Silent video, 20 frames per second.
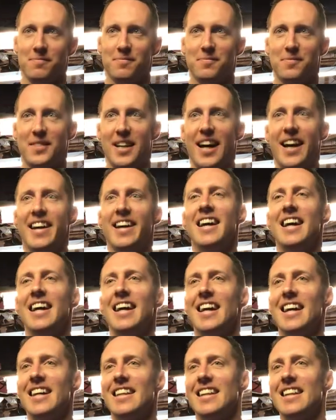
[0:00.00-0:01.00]
Okay?
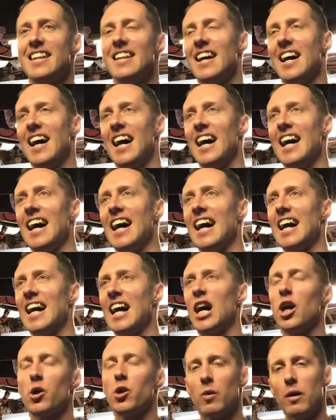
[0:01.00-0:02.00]
And I, I
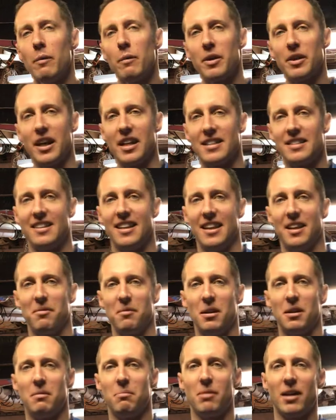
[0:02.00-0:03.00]
agree with that
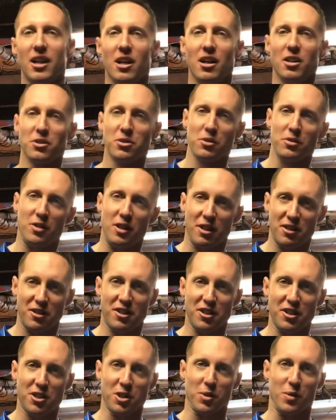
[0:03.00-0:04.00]
statement, but I also dis-
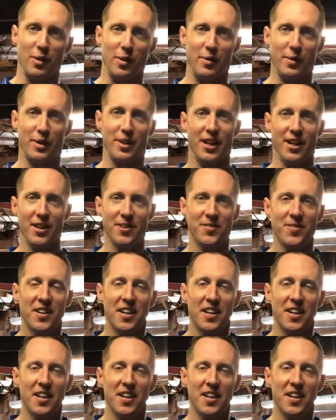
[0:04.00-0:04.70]
disagree with it.